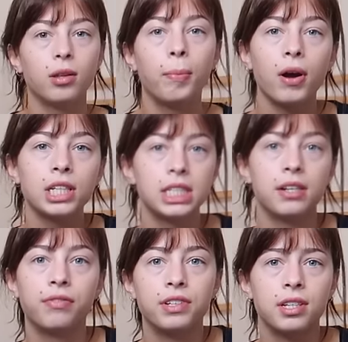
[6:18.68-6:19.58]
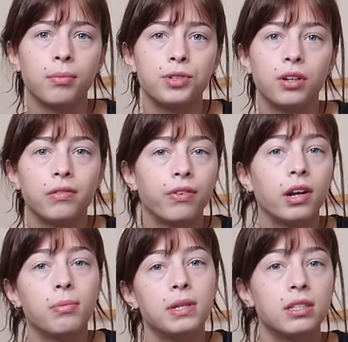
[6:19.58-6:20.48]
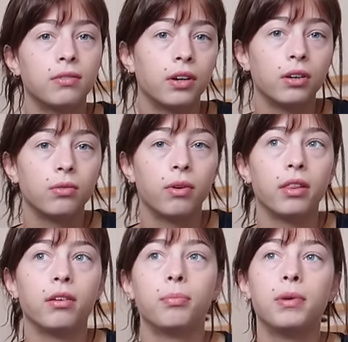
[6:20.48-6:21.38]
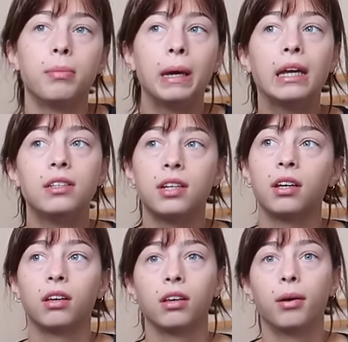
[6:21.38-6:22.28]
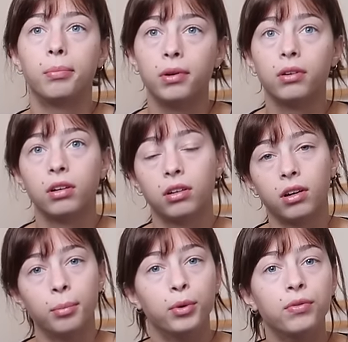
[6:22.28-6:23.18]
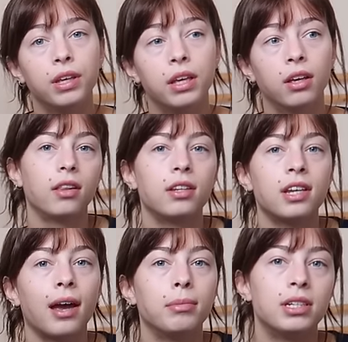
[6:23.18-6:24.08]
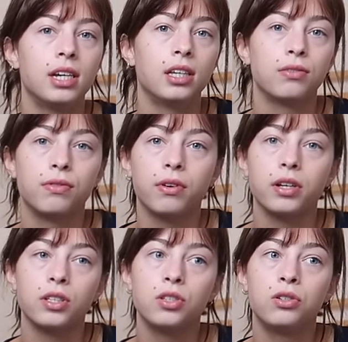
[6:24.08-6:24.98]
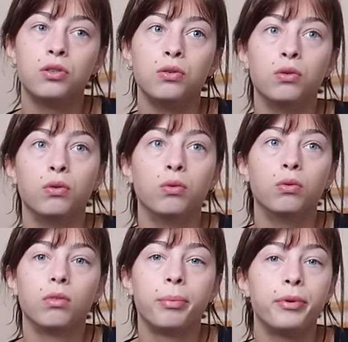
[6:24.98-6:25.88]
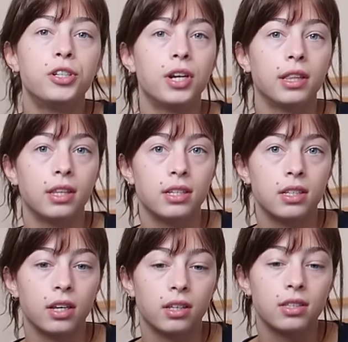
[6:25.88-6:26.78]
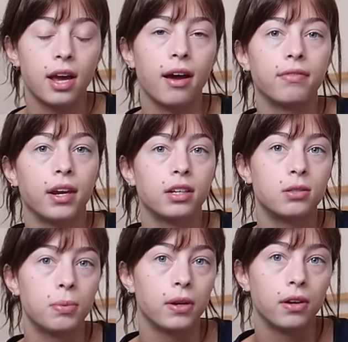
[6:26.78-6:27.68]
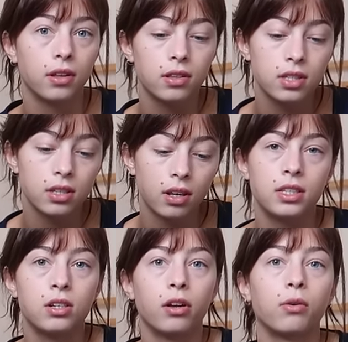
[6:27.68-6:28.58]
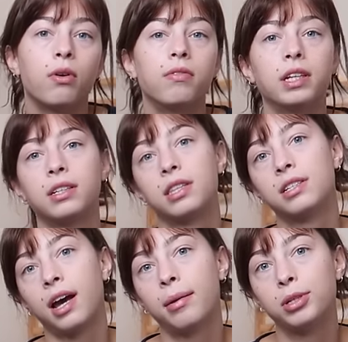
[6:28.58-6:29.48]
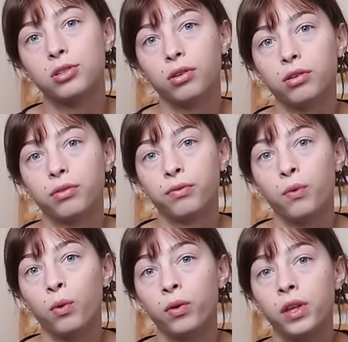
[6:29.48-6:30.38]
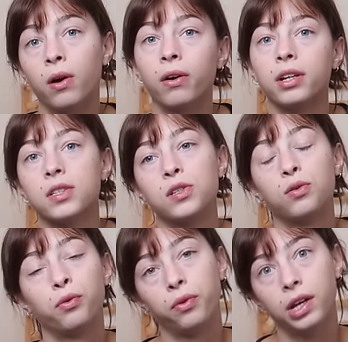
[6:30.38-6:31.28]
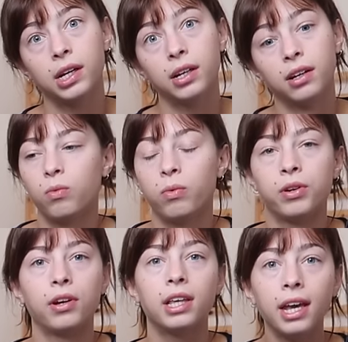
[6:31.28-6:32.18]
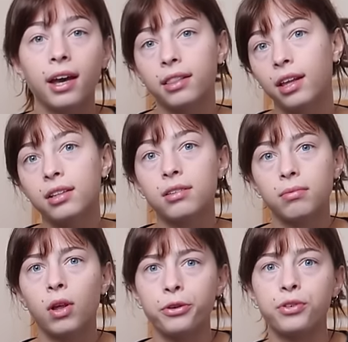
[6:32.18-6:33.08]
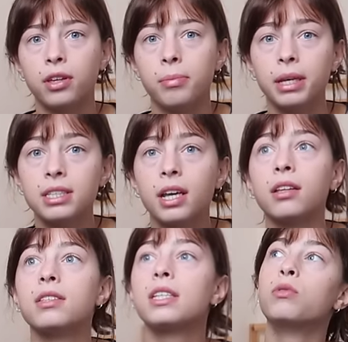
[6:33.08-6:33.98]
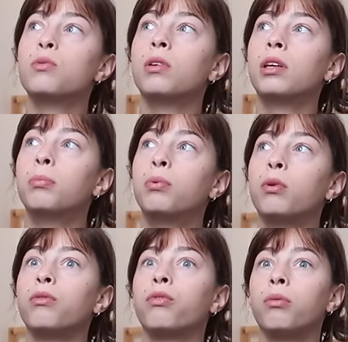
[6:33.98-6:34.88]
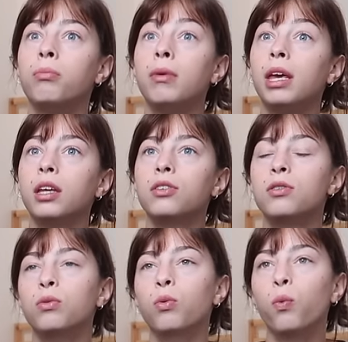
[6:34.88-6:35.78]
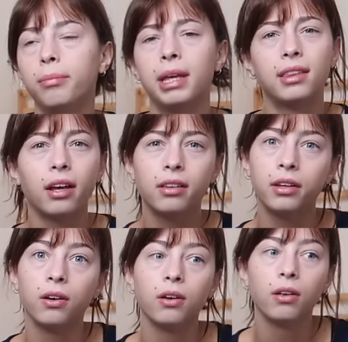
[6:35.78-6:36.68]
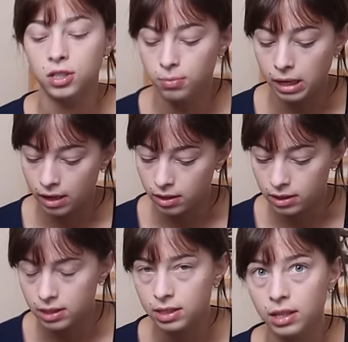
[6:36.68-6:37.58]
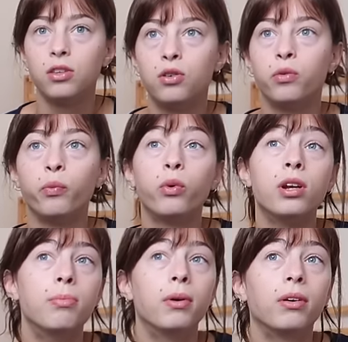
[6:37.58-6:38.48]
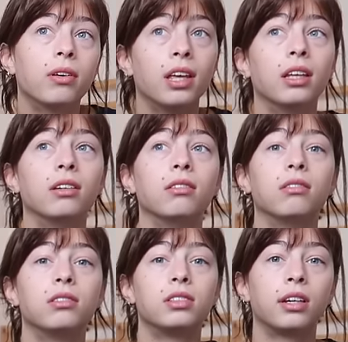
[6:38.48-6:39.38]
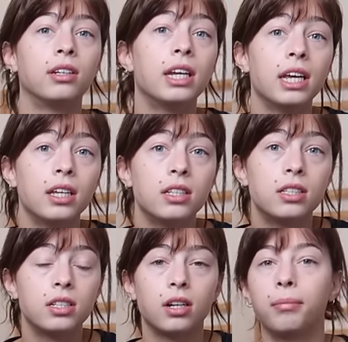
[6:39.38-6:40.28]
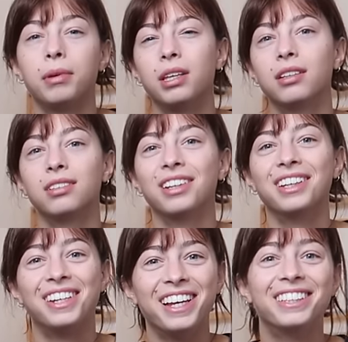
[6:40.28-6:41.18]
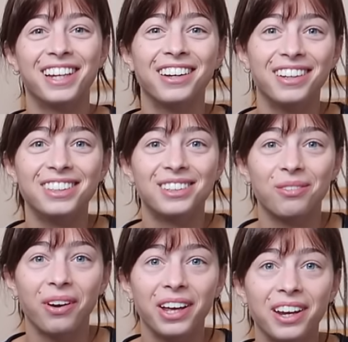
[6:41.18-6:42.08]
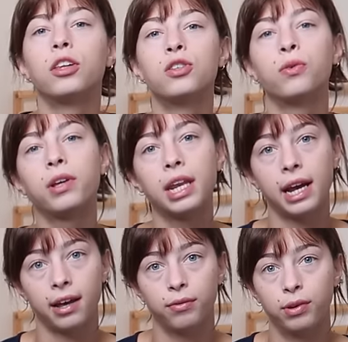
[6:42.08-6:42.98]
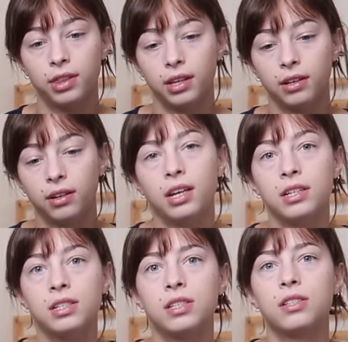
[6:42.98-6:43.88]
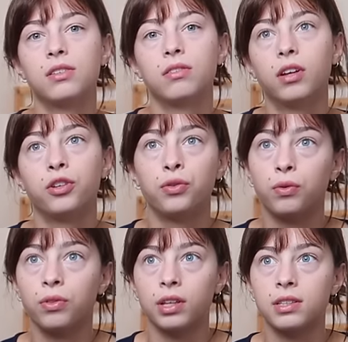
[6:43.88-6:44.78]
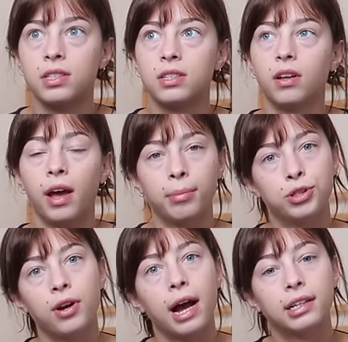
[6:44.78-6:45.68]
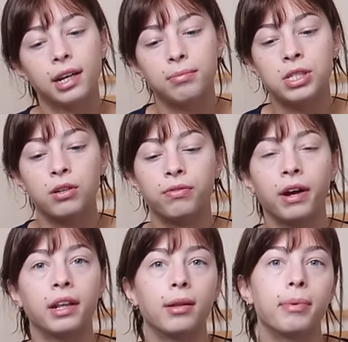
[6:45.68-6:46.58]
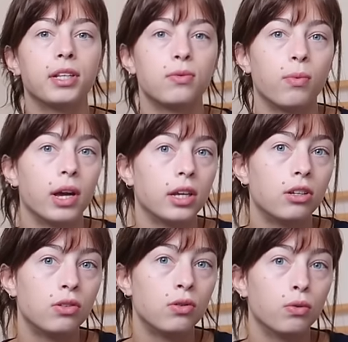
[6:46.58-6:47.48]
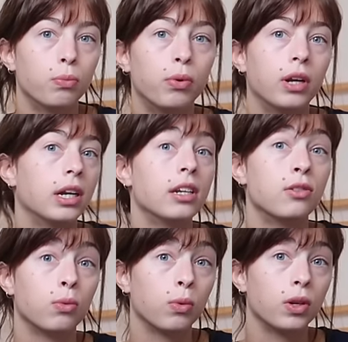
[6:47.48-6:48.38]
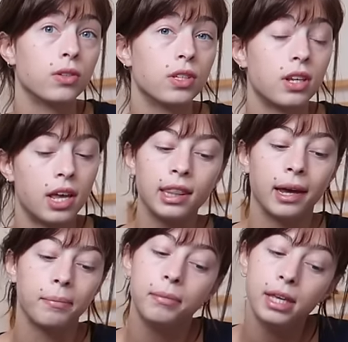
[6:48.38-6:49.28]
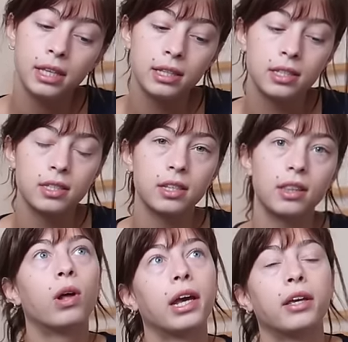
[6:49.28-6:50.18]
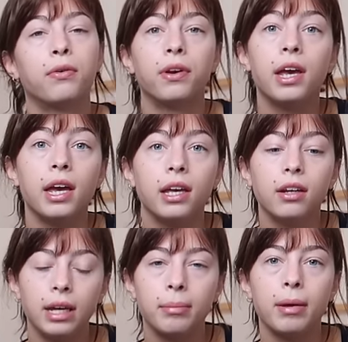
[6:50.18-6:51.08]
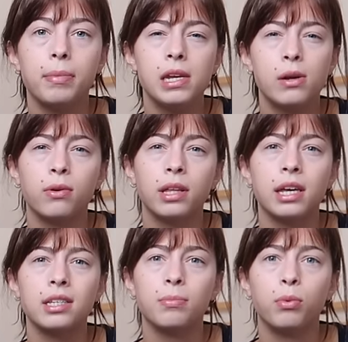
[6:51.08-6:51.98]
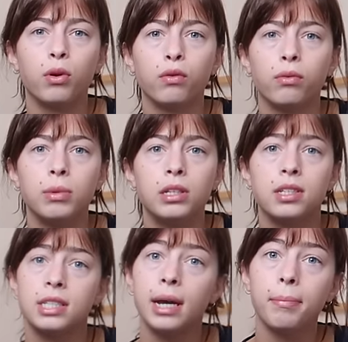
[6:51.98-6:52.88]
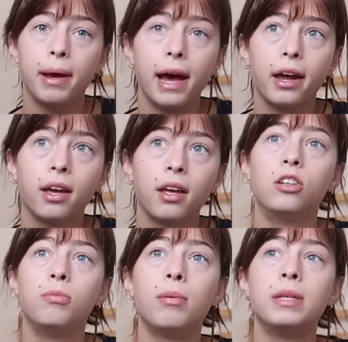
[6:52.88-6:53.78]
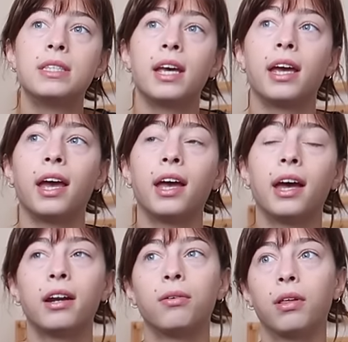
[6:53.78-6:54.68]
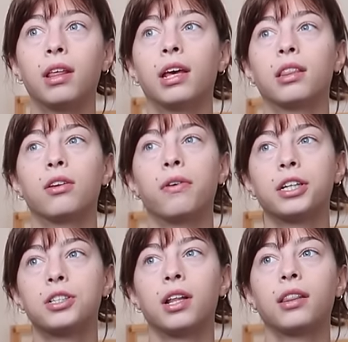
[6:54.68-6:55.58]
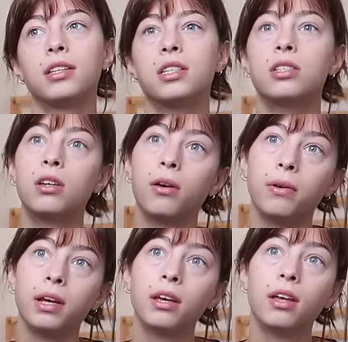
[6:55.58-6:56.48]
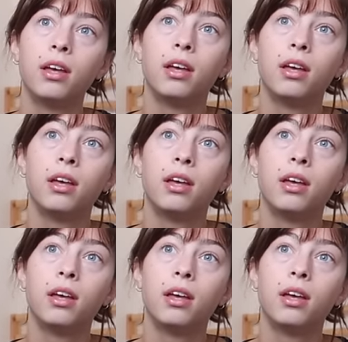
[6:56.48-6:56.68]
The process of consumption for any piece of art, whether it be a painting, a book, a movie, the time it takes for us to appreciate these things, have that experience, is not equivalent to the time it took for the artist to create it. When you're like, yeah, that logically makes sense. It was really important for me to make that clear, just because you can read a book in 10 days does not mean it takes 10 days to write. The story that I have within is a truth that's abstract, but I'm still finding the best way to put it into words. And that means what I create, it might be equally as important for me to step back, to maybe say, hey, I don't really like the direction that this is going.